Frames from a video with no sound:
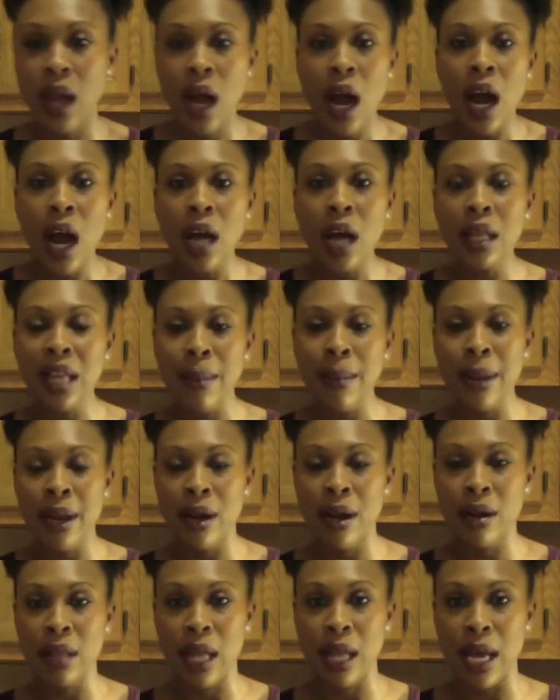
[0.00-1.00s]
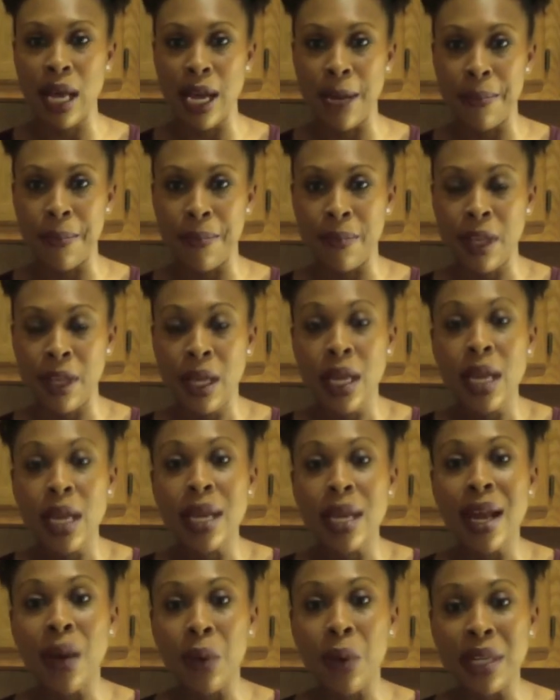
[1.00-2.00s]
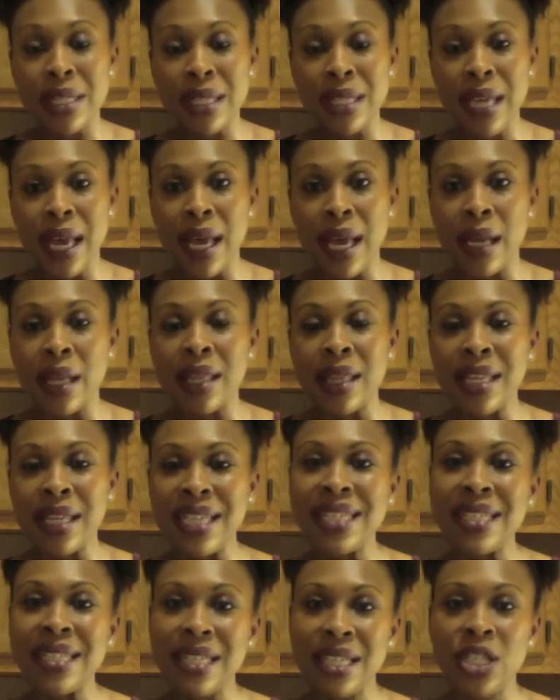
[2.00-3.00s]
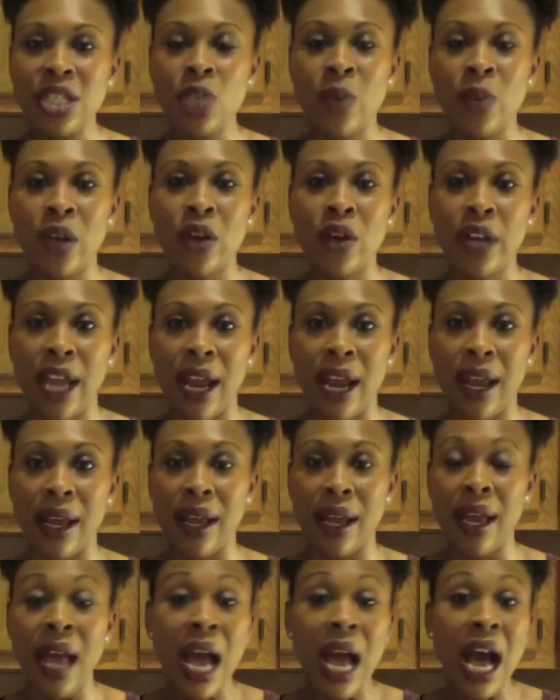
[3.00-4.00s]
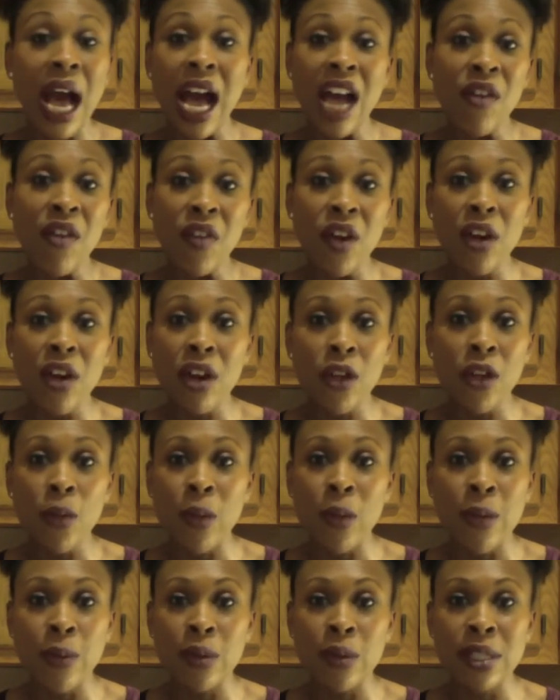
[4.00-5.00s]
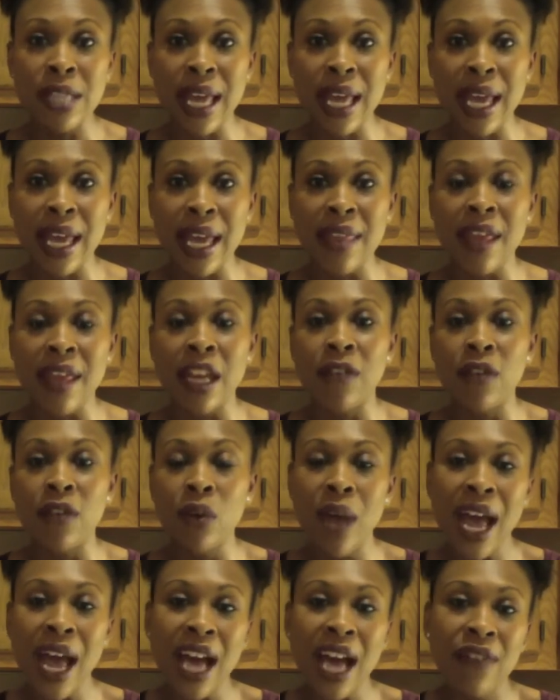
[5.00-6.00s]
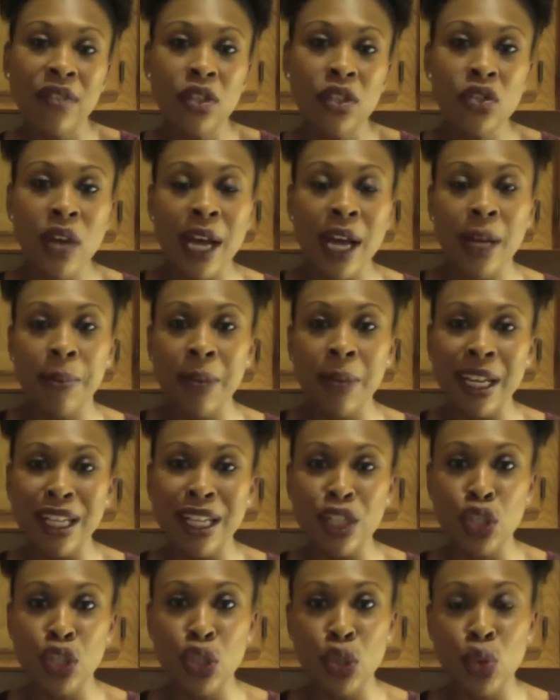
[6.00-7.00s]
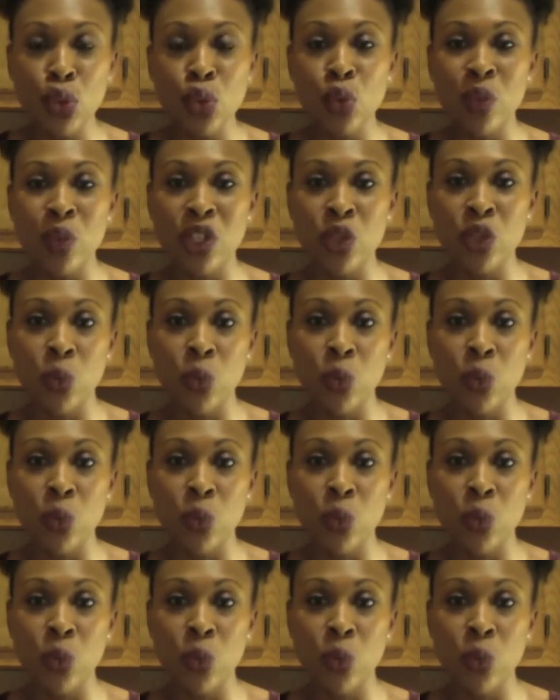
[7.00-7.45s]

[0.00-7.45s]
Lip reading: our lemon and our lime. Now, once again, these need to be organic. I've heard other people say that if you have to try to pick and choose which